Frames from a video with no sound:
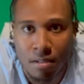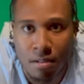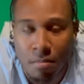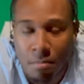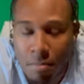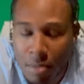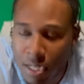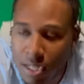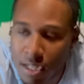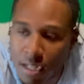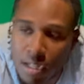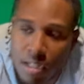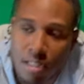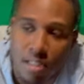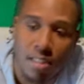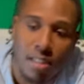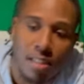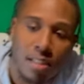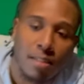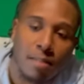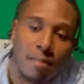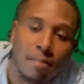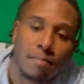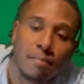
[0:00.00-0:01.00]

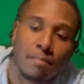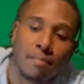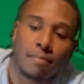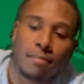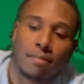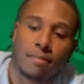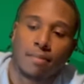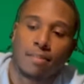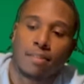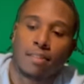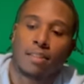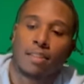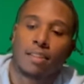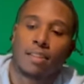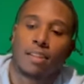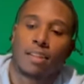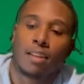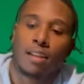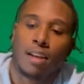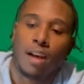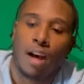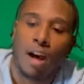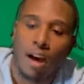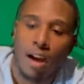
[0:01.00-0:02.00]
Because
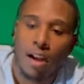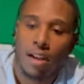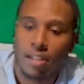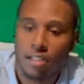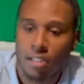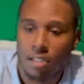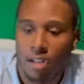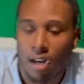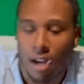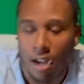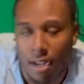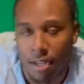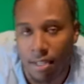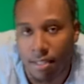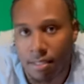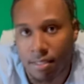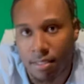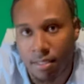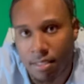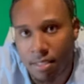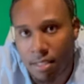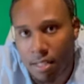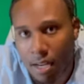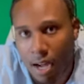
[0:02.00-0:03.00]
I ain't going to lie,
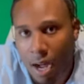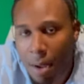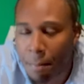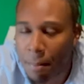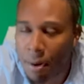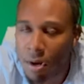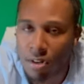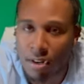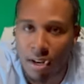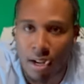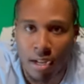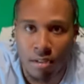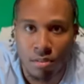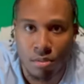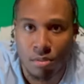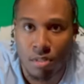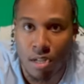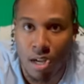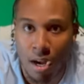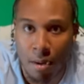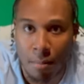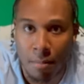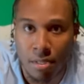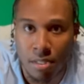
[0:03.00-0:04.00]
I'm probably going to have some
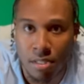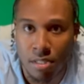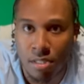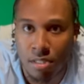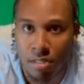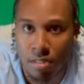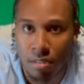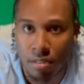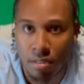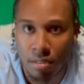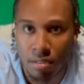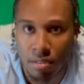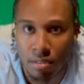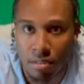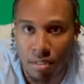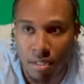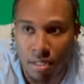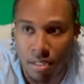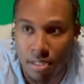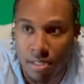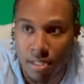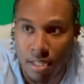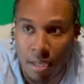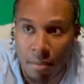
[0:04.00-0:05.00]
comments
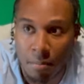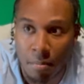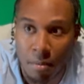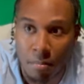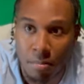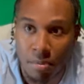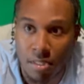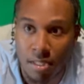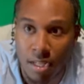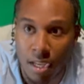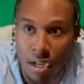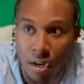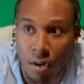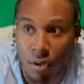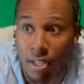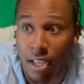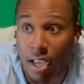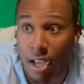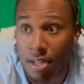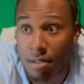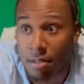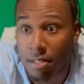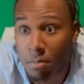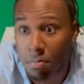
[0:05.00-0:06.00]
and people saying, oh
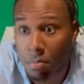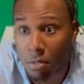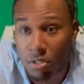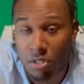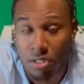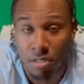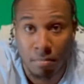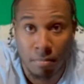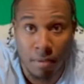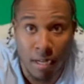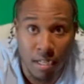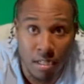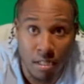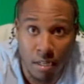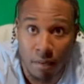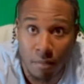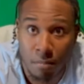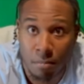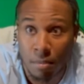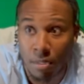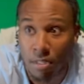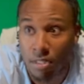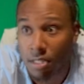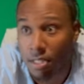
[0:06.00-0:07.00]
yeah, this person's better than
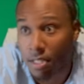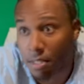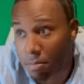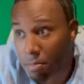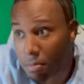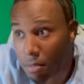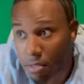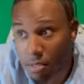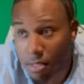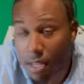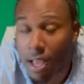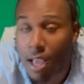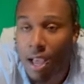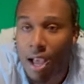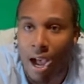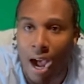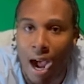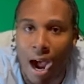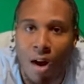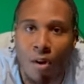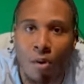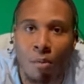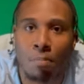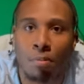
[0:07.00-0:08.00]
Devin Booker, this person.
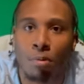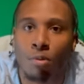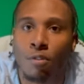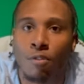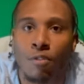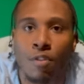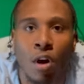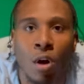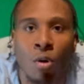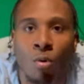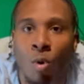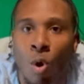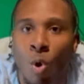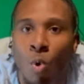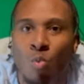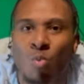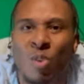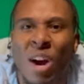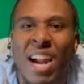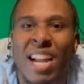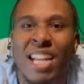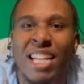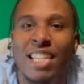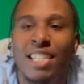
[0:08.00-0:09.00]
I'll prove y'all wrong
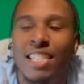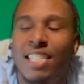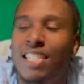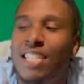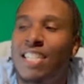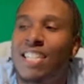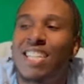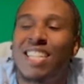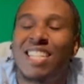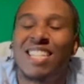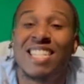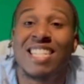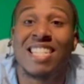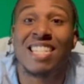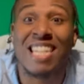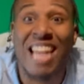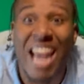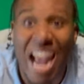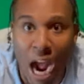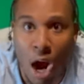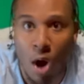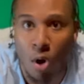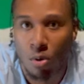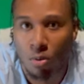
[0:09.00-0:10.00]
right
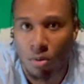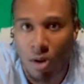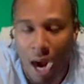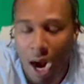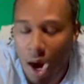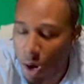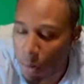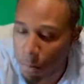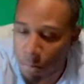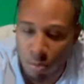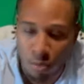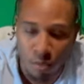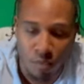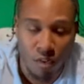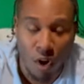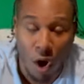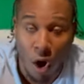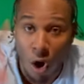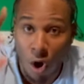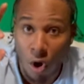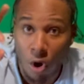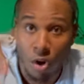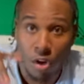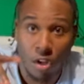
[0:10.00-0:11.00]
now. I'll approve
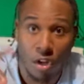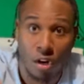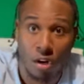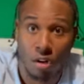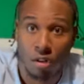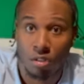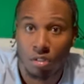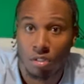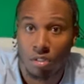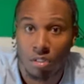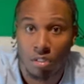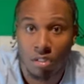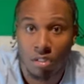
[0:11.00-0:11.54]
all y'all.